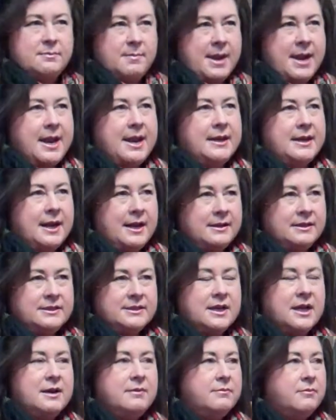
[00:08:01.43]
met at a
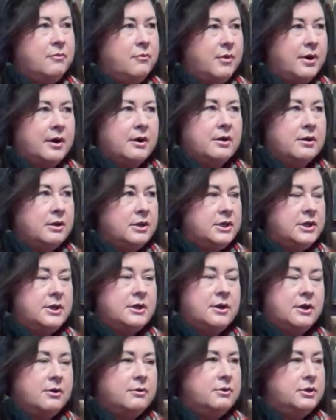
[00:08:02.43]
time where,
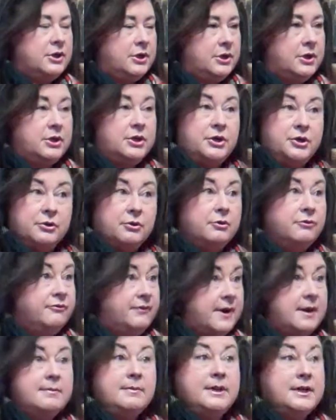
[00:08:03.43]
your
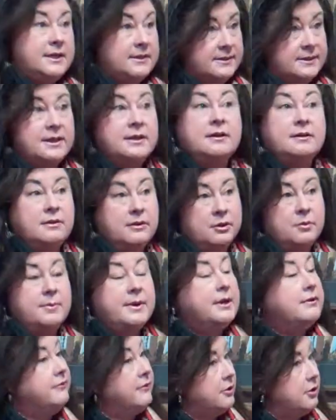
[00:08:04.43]
family is in a little
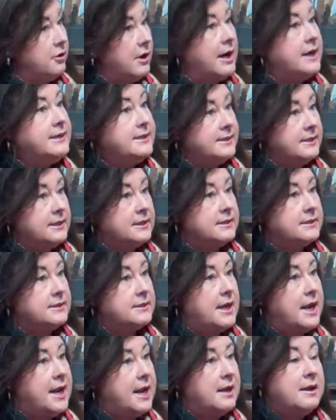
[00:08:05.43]
bit of a
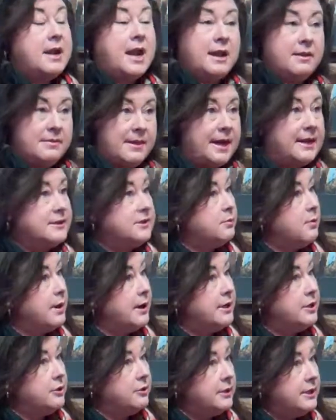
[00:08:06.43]
crisis, and that's why
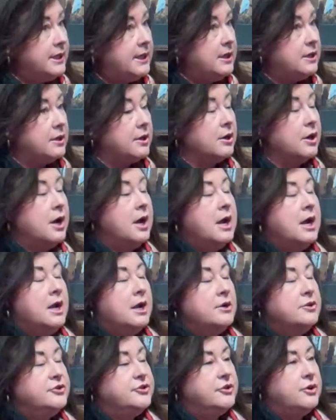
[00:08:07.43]
you're here.
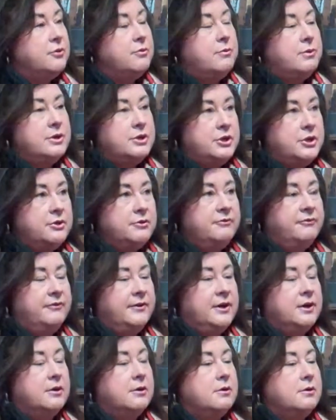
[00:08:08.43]
So when you
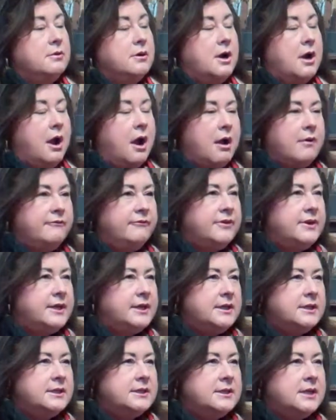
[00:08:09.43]
feel
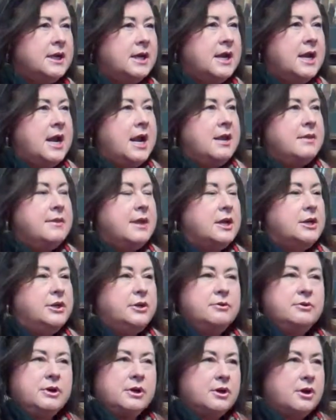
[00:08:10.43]
confident that
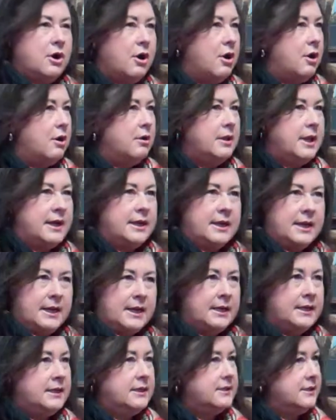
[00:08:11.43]
you can call at
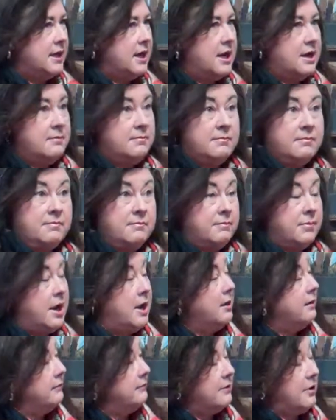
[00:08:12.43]
any time
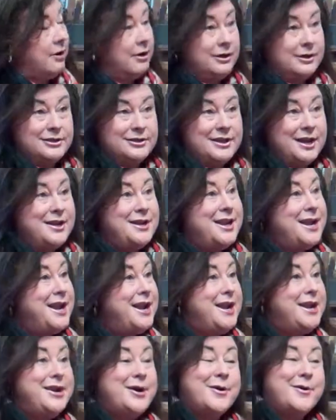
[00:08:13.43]
on a
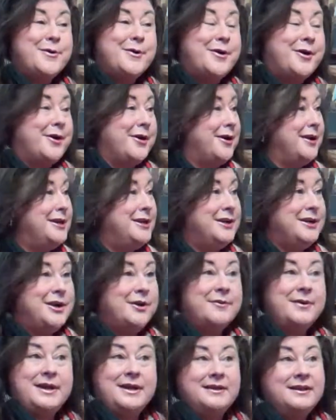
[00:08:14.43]
Sunday or,
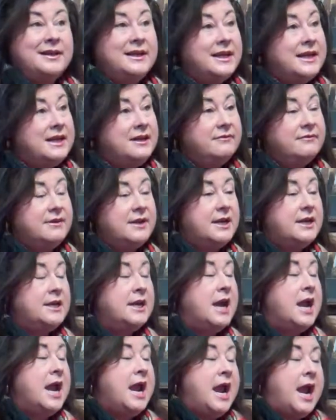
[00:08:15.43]
in the
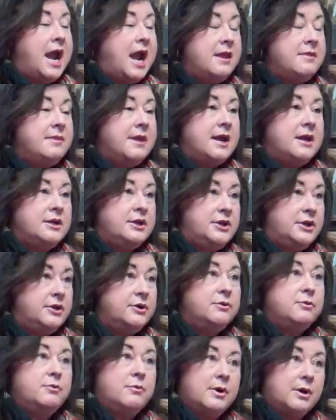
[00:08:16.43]
evening, and that
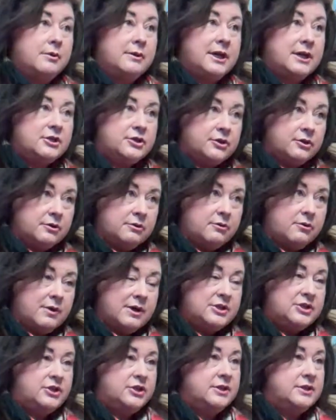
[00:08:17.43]
you will get your
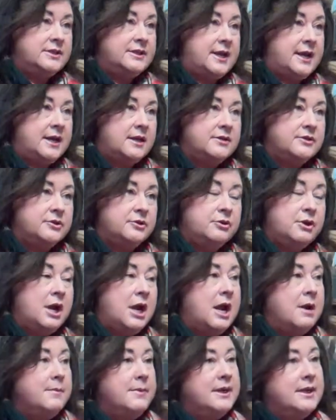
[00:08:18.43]
questions answered,
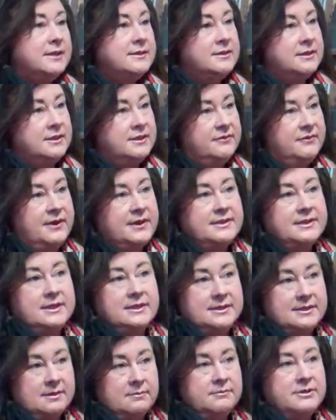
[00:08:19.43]
because let's face it,
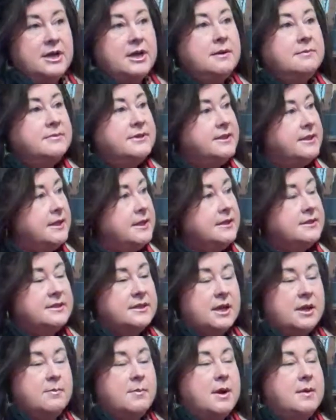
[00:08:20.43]
sometimes things
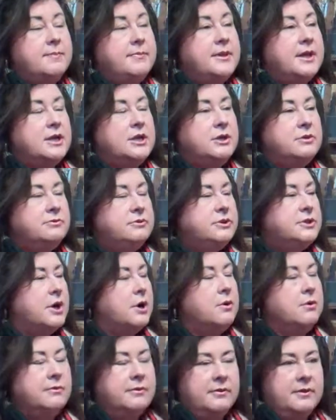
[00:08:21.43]
come up that you
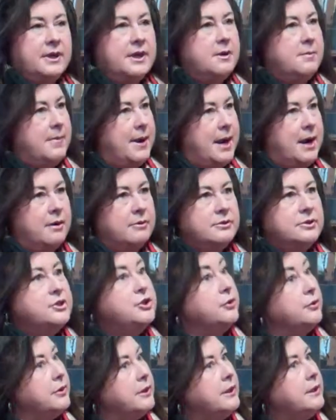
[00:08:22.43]
don't think about
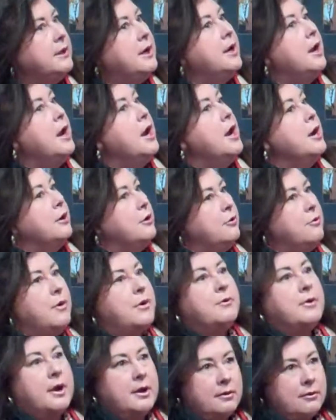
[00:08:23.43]
during
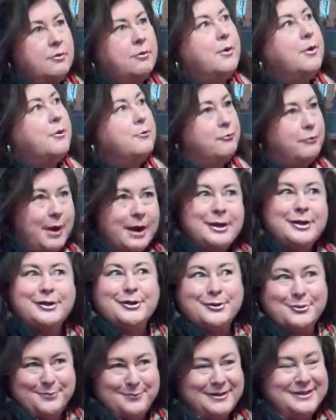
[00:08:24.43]
quote unquote
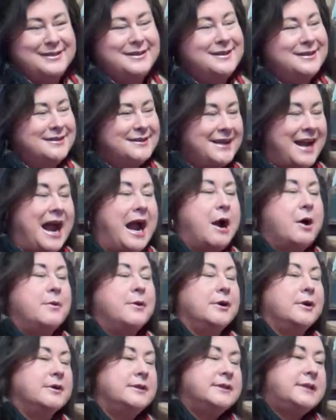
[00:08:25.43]
regular business
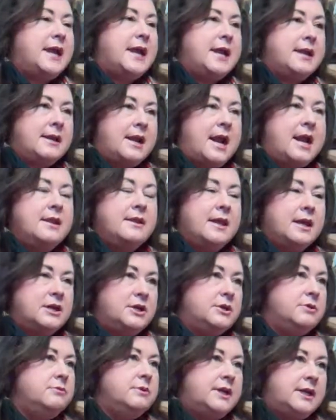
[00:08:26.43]
hours, and
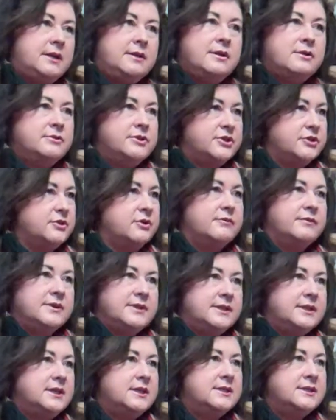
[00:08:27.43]
that you need those
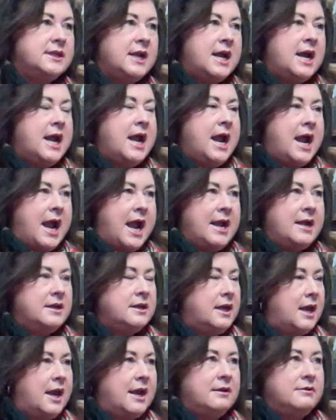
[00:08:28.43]
services
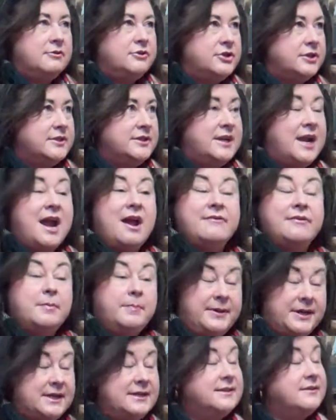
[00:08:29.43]
and just to have a
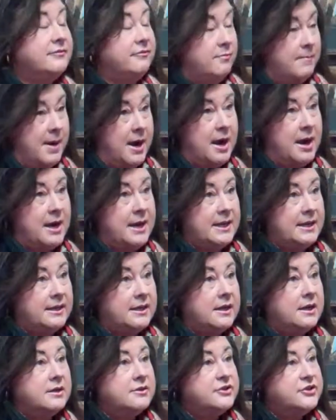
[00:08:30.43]
peace of mind.
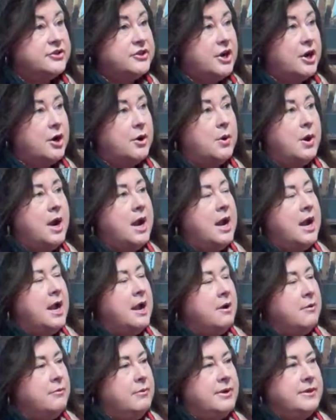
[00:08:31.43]
So
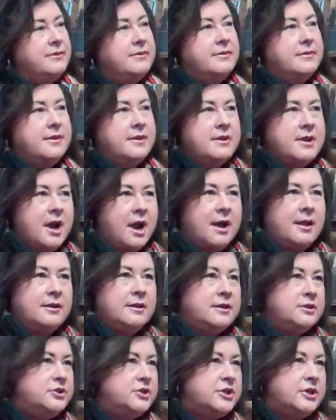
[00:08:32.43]
with the
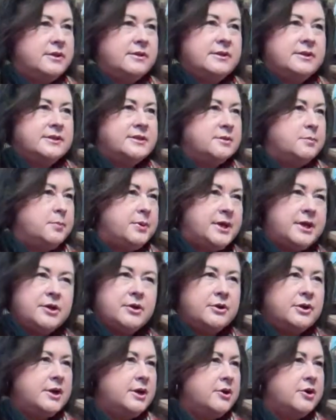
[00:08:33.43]
knowledge, the
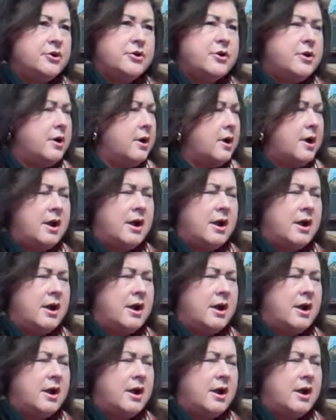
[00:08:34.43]
superior